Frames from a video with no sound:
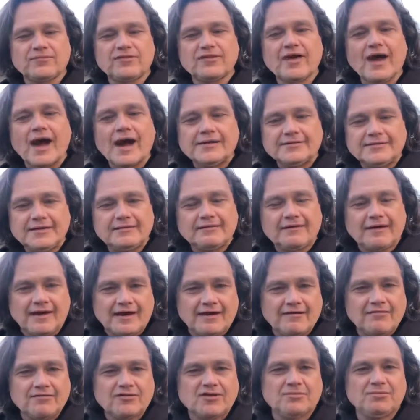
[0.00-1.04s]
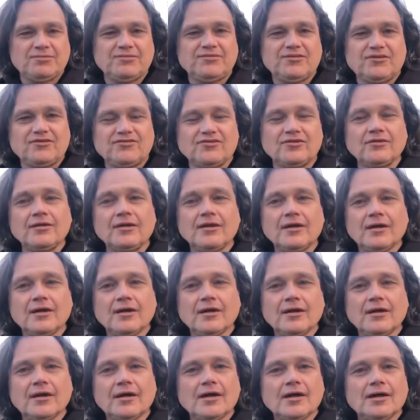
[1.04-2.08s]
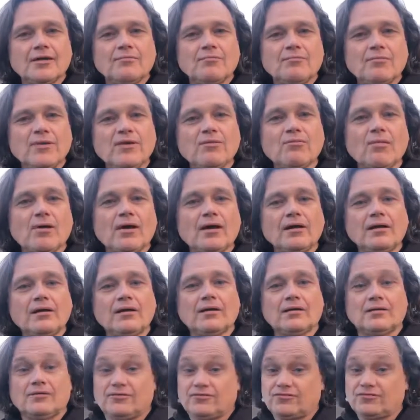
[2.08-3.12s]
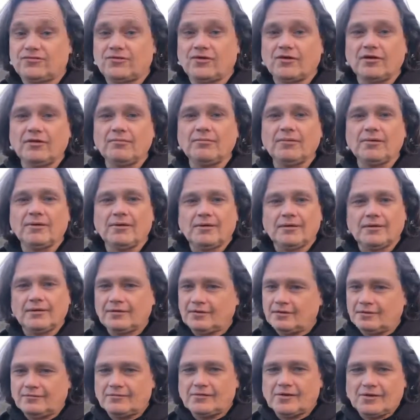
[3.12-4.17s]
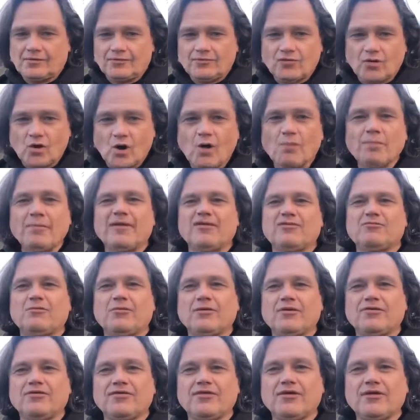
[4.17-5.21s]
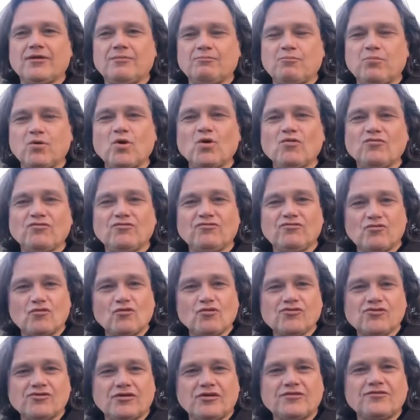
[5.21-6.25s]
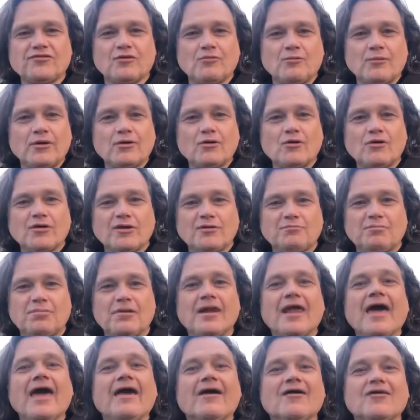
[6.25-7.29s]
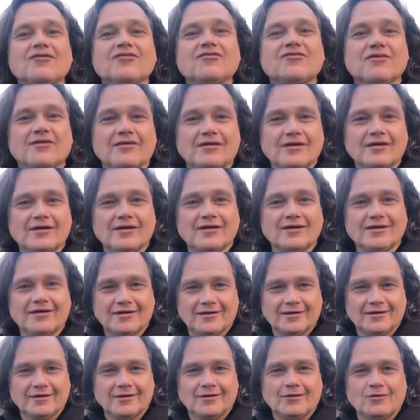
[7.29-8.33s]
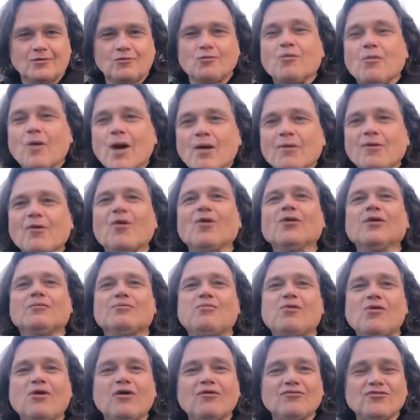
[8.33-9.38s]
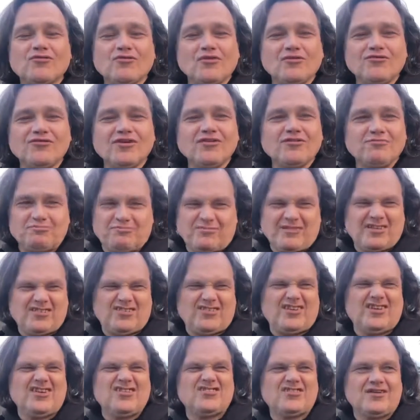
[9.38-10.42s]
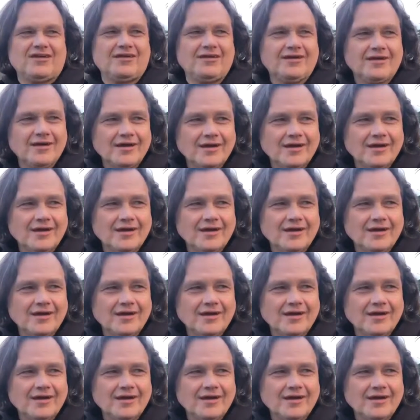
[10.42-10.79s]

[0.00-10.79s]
guided character position. Meanwhile, Tom, Tom is one of the poor unfortunates that we're calling players. Why we call them poor unfortunates? That's easy.